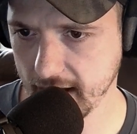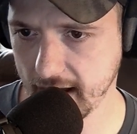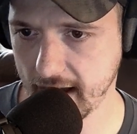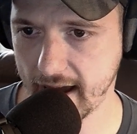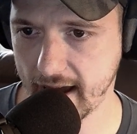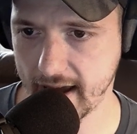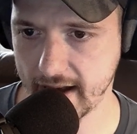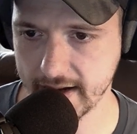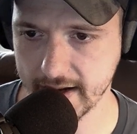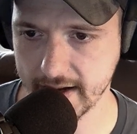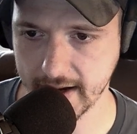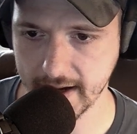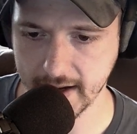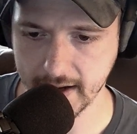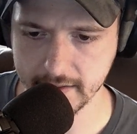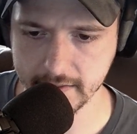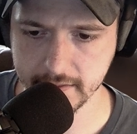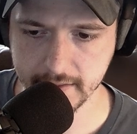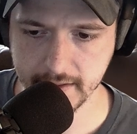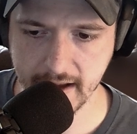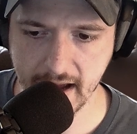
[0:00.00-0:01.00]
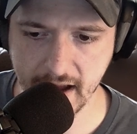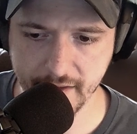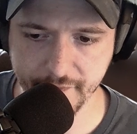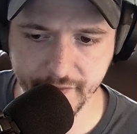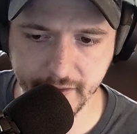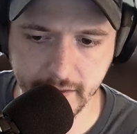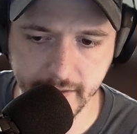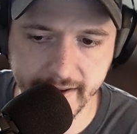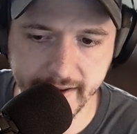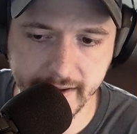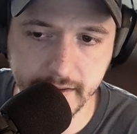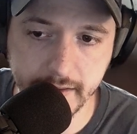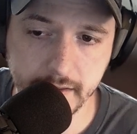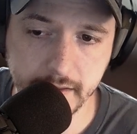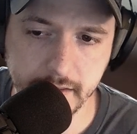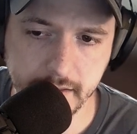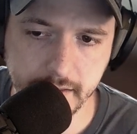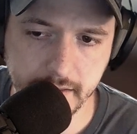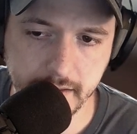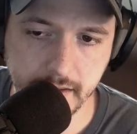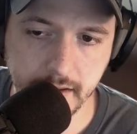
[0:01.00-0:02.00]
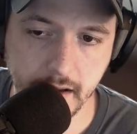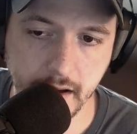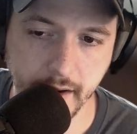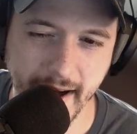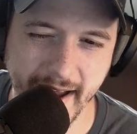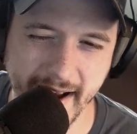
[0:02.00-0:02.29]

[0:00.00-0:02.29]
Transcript: and uh, I feel like a